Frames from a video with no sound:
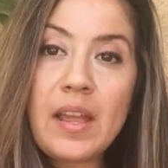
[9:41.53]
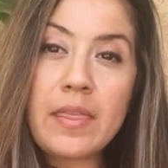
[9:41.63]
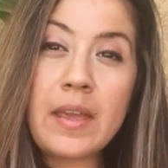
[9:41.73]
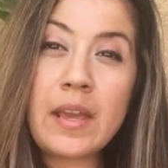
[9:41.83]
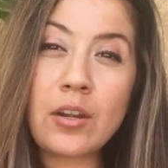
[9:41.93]

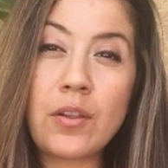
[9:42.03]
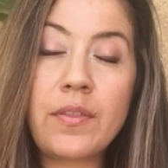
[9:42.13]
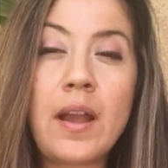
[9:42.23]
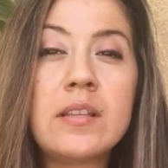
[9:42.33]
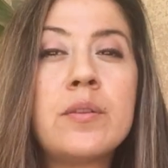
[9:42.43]
in the inner
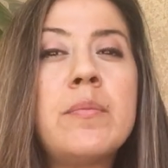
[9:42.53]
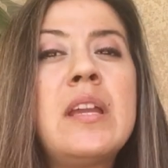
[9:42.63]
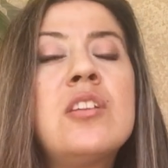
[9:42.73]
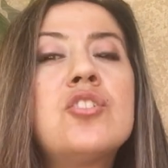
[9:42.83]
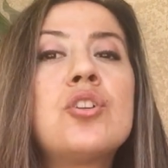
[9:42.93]
thighs and
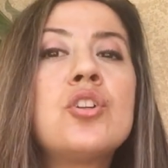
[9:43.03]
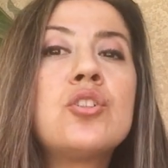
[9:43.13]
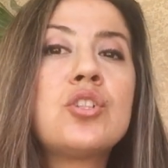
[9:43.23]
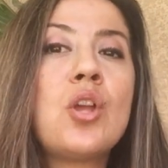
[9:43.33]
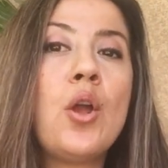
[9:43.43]
making sure you're
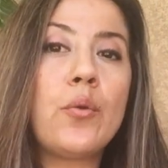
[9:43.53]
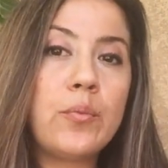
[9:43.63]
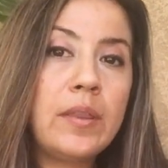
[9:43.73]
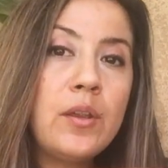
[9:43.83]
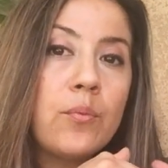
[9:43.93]
just
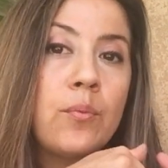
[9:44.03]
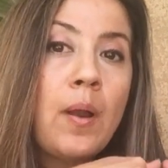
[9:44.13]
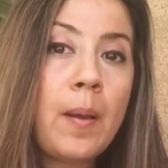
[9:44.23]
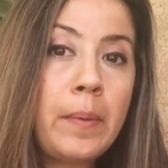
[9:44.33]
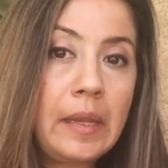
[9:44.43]
really
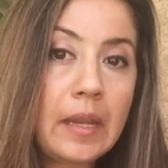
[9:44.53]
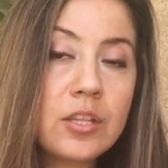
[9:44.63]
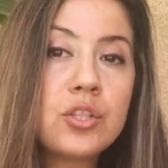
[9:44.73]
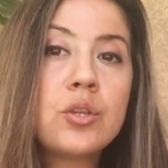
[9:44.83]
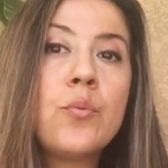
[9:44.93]
rubbing
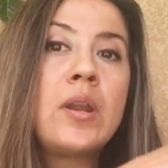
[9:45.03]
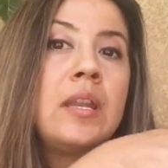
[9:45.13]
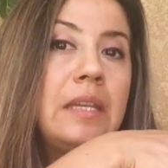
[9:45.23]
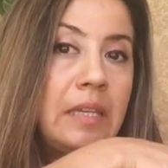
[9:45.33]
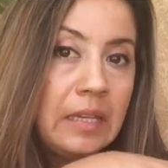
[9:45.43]
it. So you want to
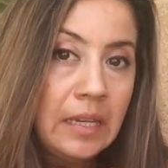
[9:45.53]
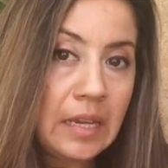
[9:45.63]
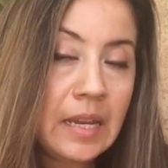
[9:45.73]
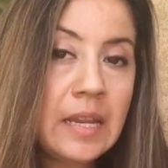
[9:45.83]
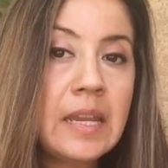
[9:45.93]

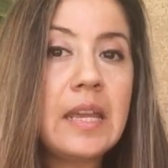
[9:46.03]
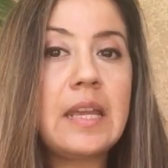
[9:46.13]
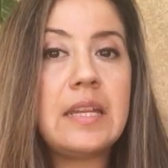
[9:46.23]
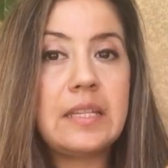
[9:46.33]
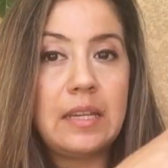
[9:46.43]
knead
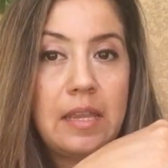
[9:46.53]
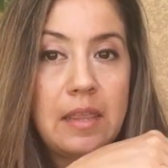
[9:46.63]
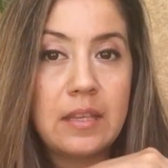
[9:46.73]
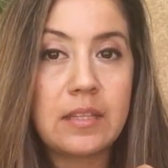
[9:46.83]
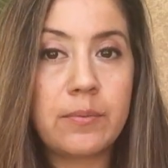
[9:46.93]
it
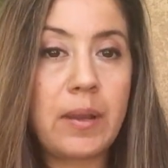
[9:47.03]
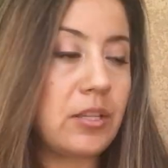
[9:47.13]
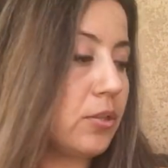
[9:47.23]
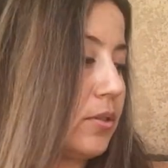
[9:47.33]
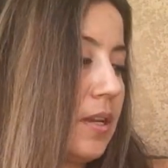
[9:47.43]
in this way.
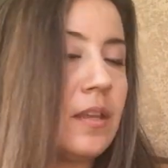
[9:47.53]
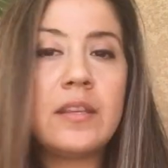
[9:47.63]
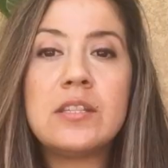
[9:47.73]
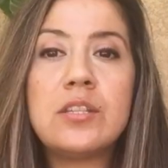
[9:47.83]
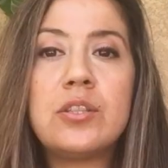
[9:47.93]
So say
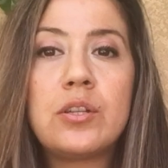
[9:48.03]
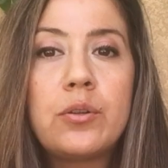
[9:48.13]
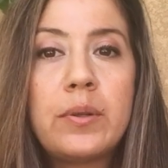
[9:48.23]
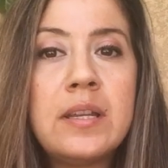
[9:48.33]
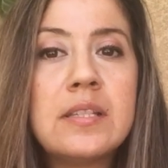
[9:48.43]
this is the
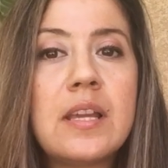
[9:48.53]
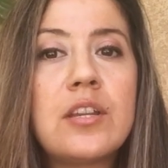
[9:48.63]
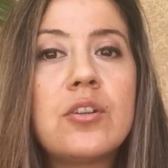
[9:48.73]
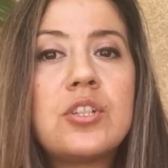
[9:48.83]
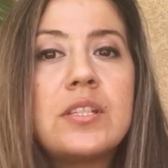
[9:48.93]
crease and
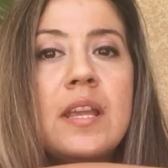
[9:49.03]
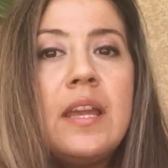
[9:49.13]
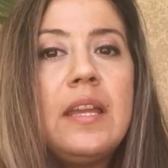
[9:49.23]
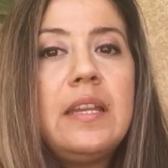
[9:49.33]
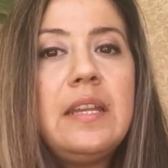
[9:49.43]
you're just
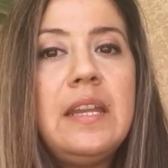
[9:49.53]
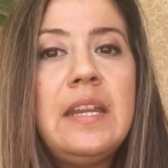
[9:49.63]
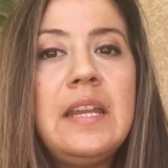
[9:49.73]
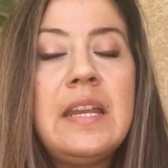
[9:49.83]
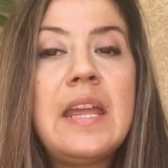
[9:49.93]

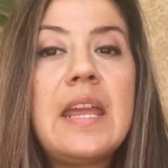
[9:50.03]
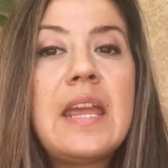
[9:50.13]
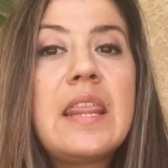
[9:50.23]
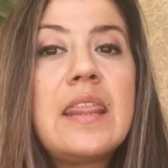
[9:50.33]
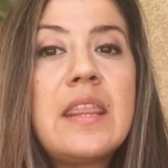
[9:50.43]
kneading
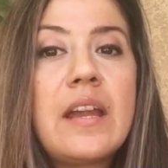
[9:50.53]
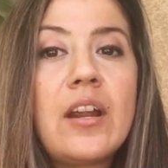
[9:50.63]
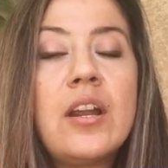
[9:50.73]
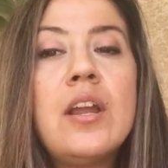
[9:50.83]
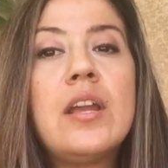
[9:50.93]
in
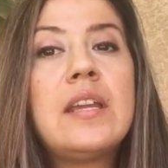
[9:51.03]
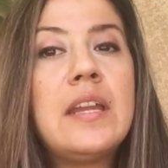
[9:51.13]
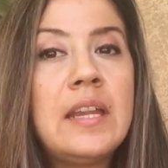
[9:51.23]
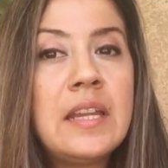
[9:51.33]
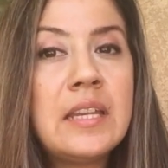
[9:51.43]
there,
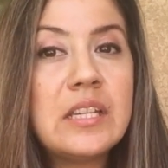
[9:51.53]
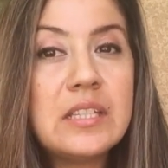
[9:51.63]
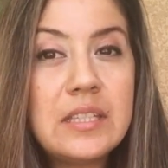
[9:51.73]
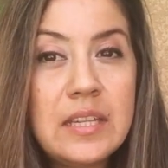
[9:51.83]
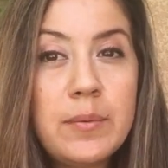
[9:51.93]
getting
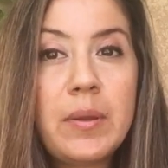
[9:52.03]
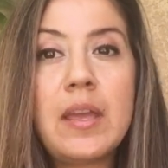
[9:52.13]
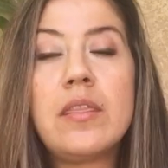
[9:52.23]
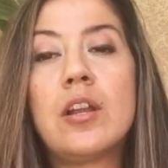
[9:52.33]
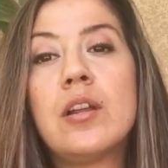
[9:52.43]
deep
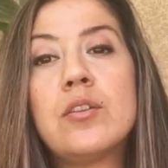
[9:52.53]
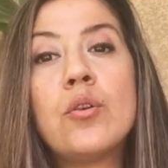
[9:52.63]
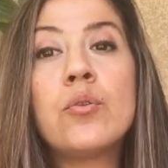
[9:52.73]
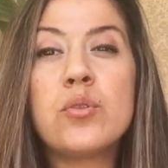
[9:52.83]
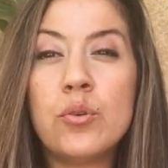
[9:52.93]
in there, and
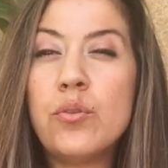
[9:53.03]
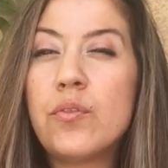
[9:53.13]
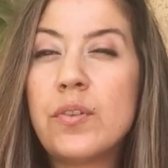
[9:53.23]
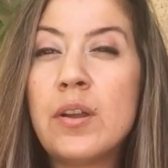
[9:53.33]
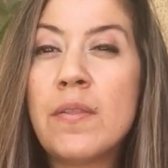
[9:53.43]
you'll
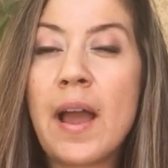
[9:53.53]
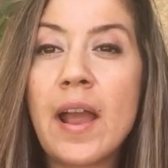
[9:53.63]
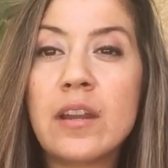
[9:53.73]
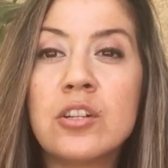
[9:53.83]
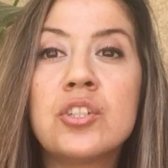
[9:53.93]
feel
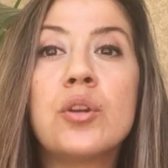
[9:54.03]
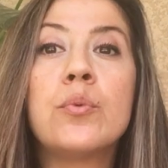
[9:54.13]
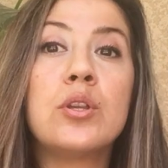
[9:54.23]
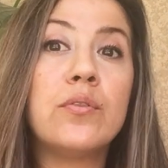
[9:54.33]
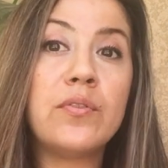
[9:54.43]
that energy.
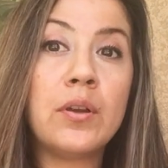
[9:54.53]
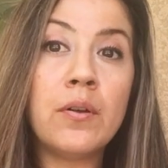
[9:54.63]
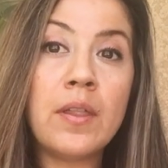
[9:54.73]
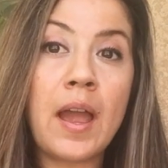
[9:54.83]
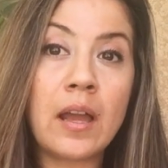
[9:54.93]
When you
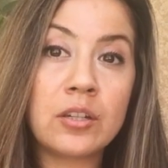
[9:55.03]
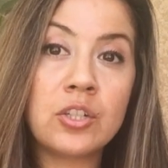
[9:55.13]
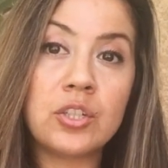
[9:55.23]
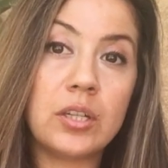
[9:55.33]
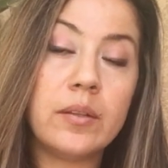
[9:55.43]
feel that
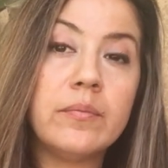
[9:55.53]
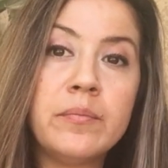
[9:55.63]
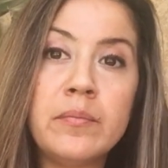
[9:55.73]
energy,